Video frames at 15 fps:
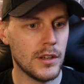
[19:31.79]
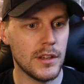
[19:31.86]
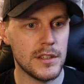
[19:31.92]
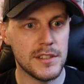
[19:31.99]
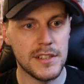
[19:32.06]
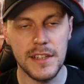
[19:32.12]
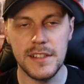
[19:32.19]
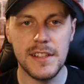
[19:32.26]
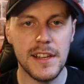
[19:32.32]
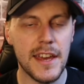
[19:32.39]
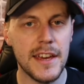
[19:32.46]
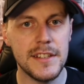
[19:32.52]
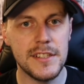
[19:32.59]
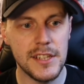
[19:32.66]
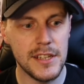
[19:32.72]
60
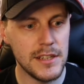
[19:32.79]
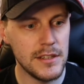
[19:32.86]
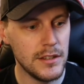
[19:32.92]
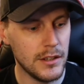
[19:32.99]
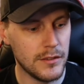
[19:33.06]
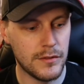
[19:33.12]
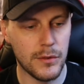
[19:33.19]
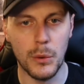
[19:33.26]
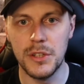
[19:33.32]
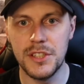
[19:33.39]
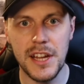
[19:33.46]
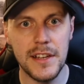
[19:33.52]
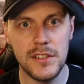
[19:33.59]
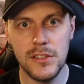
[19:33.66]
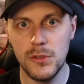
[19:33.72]
kg, 4
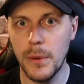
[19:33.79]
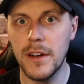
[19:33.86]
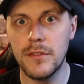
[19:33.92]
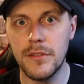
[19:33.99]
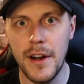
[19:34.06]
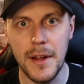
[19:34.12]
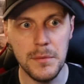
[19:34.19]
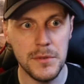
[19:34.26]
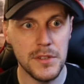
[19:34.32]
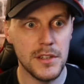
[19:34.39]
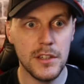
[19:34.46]
sets, 12 reps.